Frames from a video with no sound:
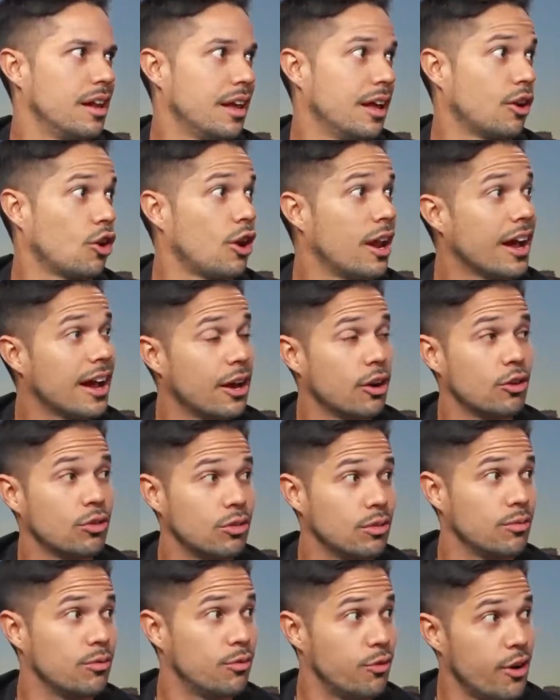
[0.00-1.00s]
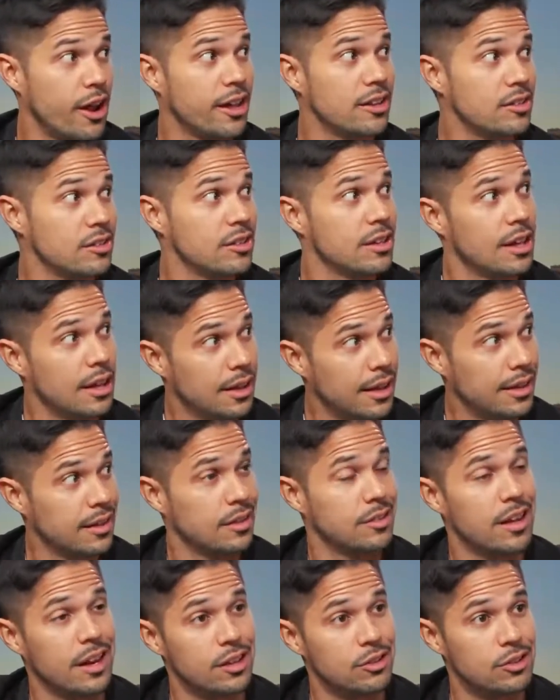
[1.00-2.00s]
Roland Garros in France, like
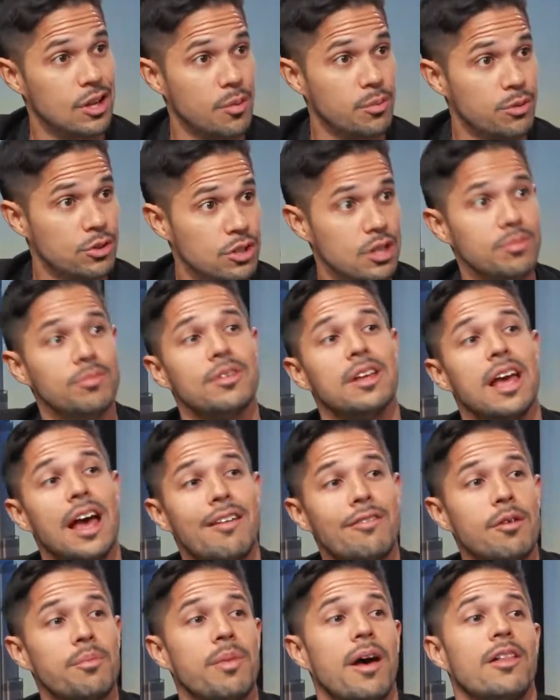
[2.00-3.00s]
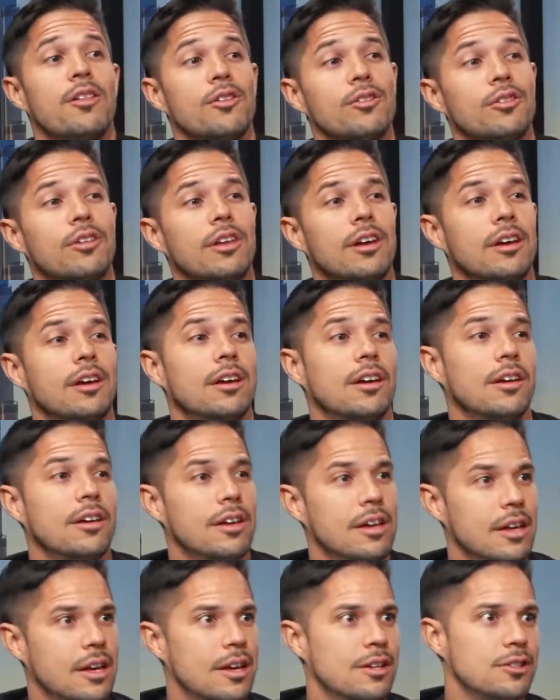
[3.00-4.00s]
the tennis championship, they have a paddle
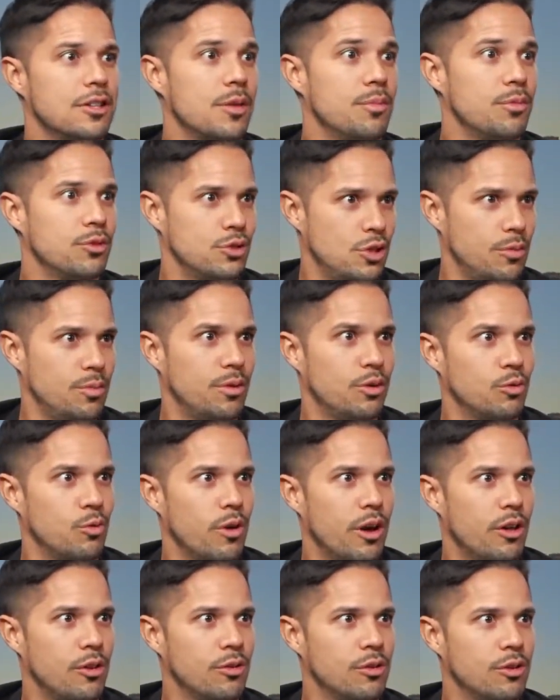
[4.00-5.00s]
championship as well.